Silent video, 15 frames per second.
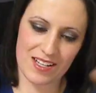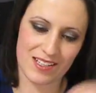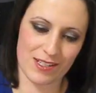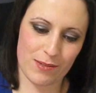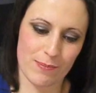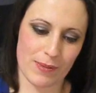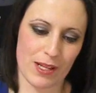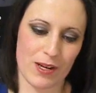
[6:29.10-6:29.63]

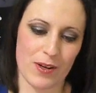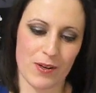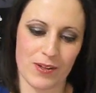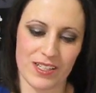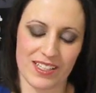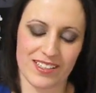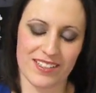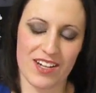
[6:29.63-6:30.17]

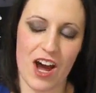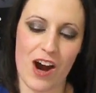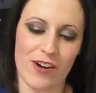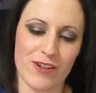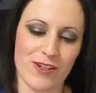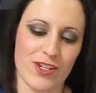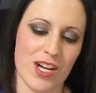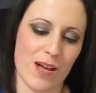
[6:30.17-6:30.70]
explode and
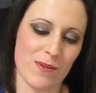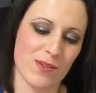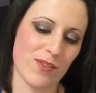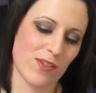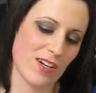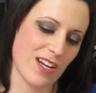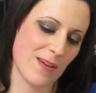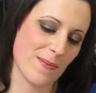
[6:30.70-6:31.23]
Naru jumps
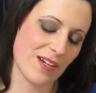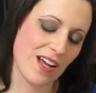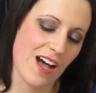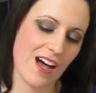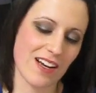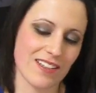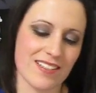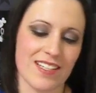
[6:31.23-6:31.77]
for him and
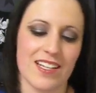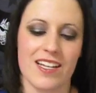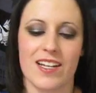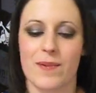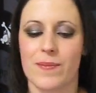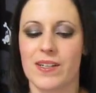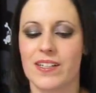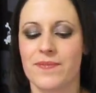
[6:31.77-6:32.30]
hugs
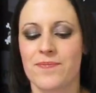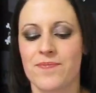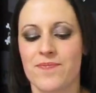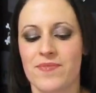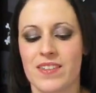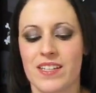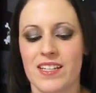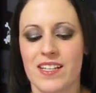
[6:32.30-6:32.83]
him and
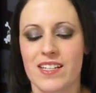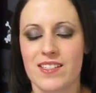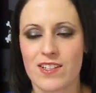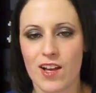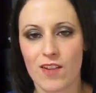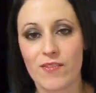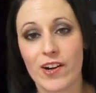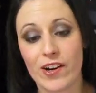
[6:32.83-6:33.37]
it's
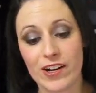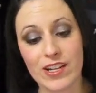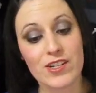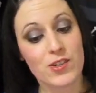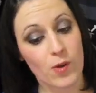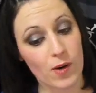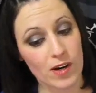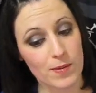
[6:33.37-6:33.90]
all very
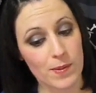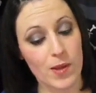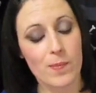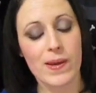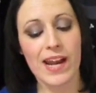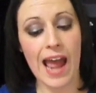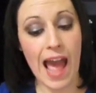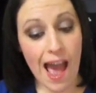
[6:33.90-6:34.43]
adorable,
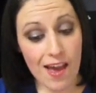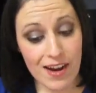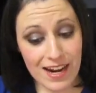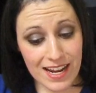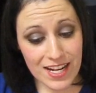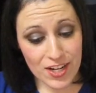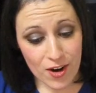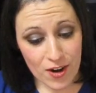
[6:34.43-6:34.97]
but how
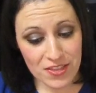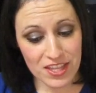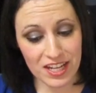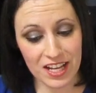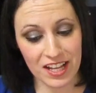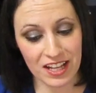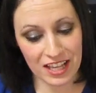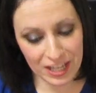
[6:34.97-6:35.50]
did he do in
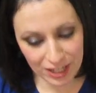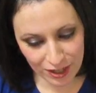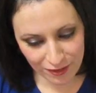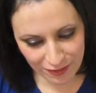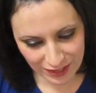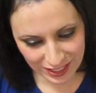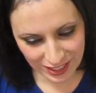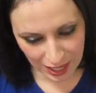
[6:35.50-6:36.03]
the
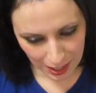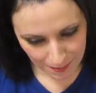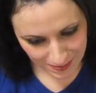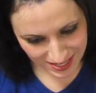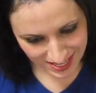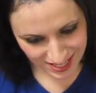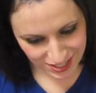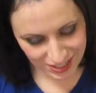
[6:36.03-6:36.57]
calligraphy
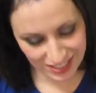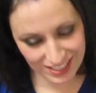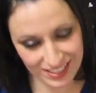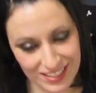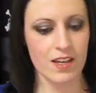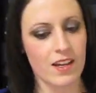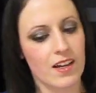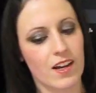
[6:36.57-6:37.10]
competition?
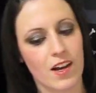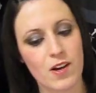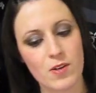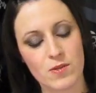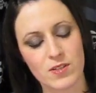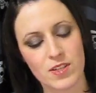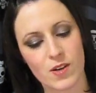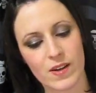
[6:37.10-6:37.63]

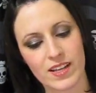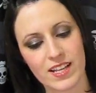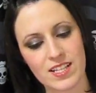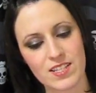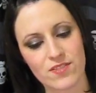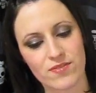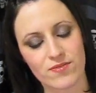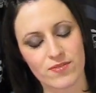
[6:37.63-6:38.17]
oh, so I
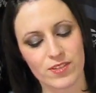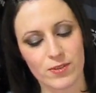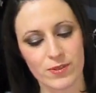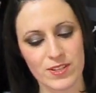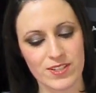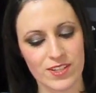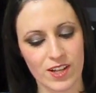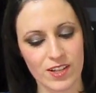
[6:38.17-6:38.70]
guess the
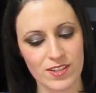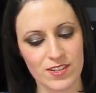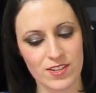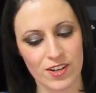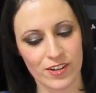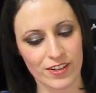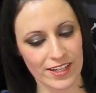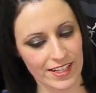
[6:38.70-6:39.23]
results
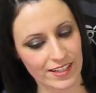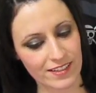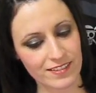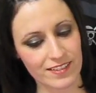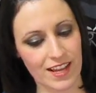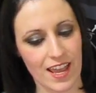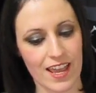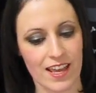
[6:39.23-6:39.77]
are
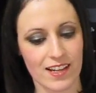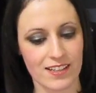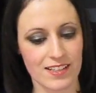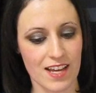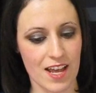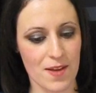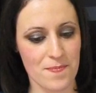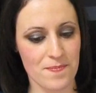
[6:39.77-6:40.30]
in, and,
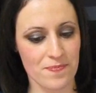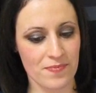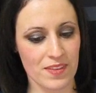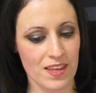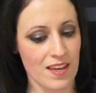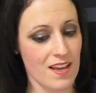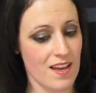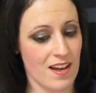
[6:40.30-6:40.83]
um,
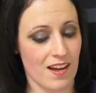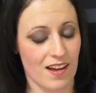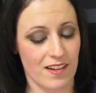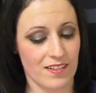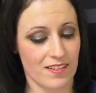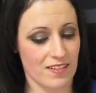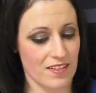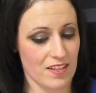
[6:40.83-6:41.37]

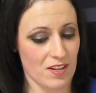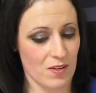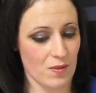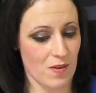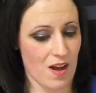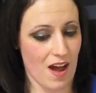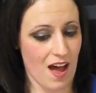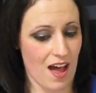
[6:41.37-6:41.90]
you
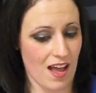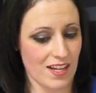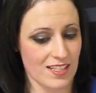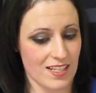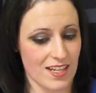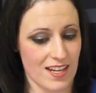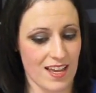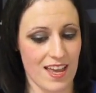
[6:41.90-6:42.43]
know,
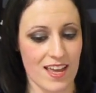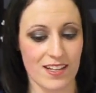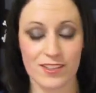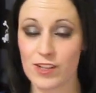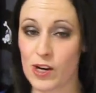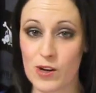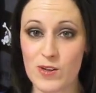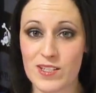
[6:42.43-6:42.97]
Honda
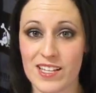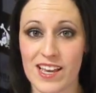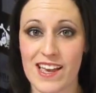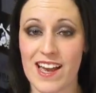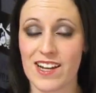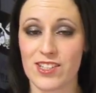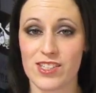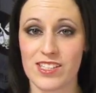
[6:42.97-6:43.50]
and Kosuke
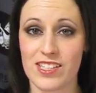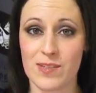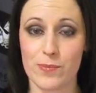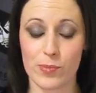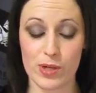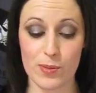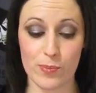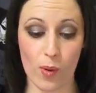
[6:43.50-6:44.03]
actually
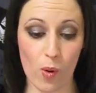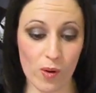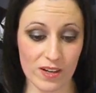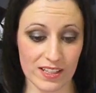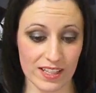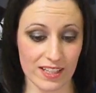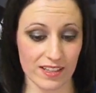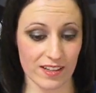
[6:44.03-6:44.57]
did pretty
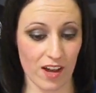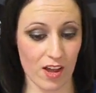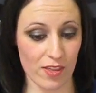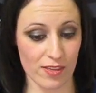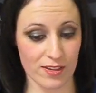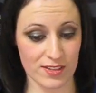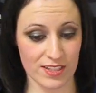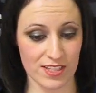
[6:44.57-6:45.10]
poorly, all
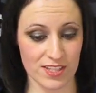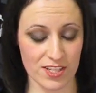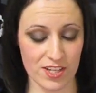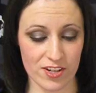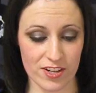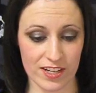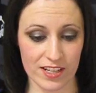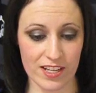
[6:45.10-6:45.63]
things
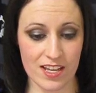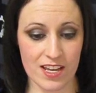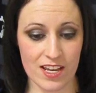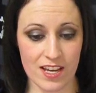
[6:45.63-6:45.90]
considering.